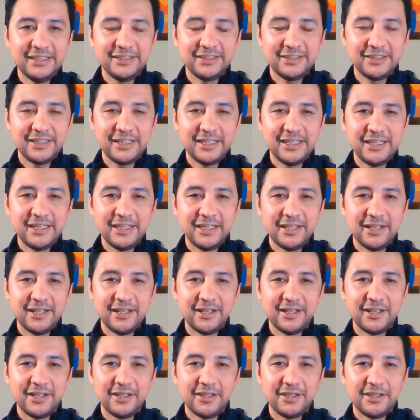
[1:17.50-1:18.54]

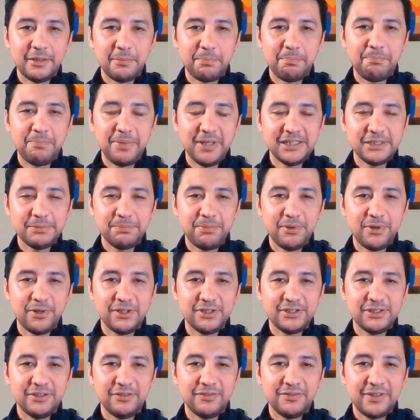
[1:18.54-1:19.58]
the best
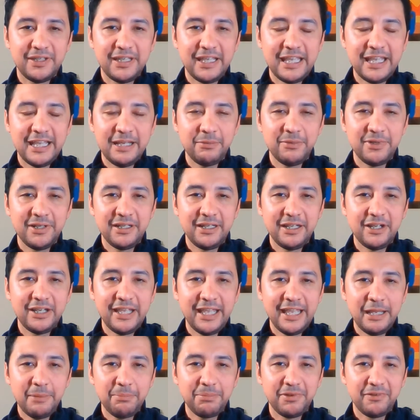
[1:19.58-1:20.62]
parts of Cameron
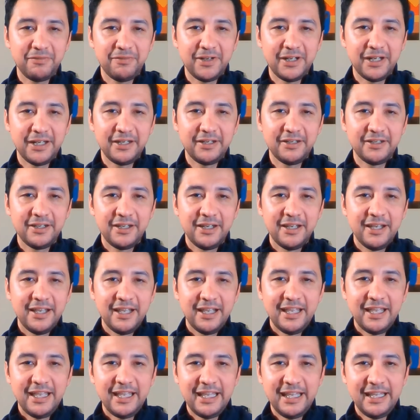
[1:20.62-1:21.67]
amplified.
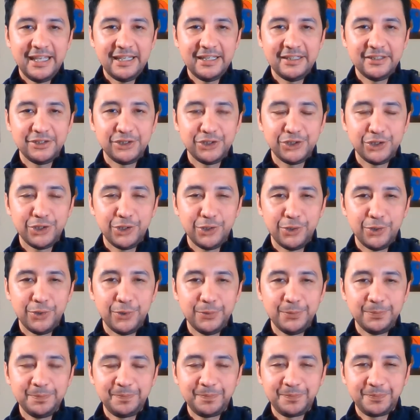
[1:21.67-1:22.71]
And
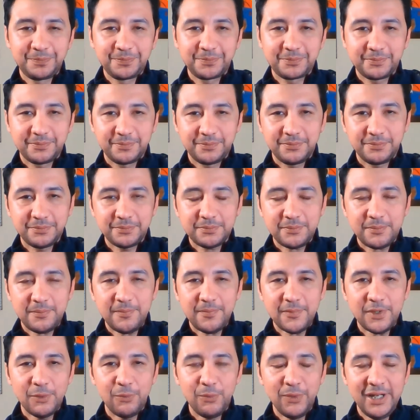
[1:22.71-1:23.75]
so
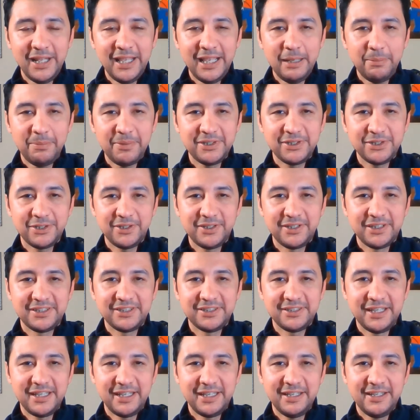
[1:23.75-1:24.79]
what happens on this
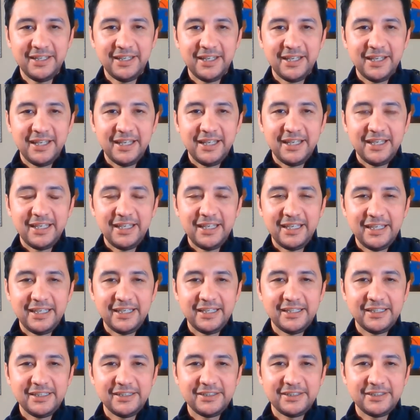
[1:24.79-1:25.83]
day
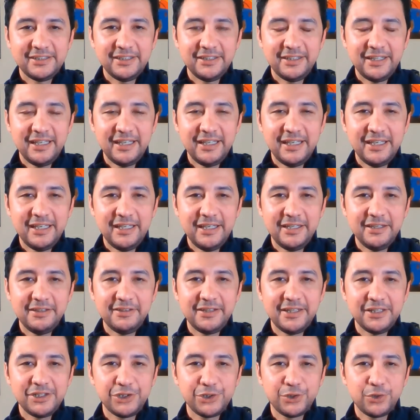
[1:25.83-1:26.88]
is they
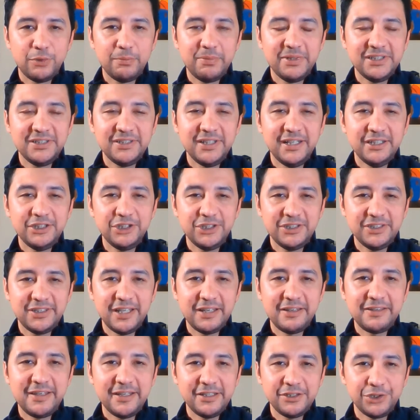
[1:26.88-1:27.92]
ditch school, but it's not just a
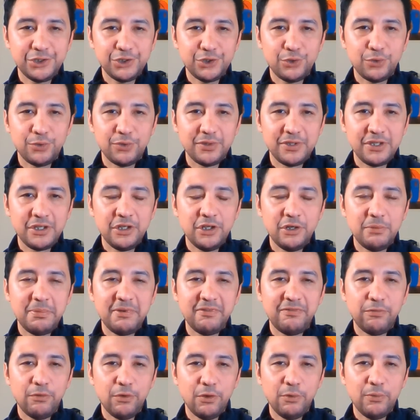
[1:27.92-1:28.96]
ditch school. You know,
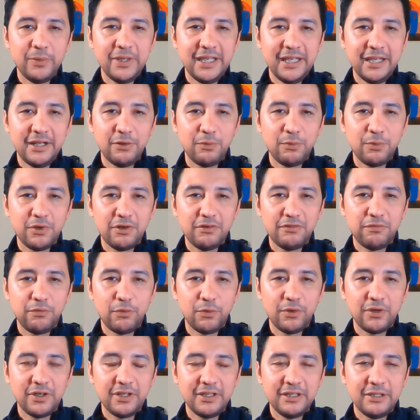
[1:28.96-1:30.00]
before we had a word
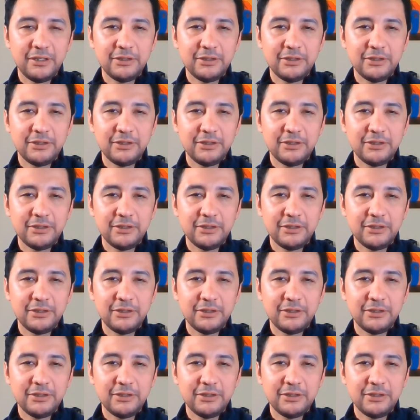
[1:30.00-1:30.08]
for it,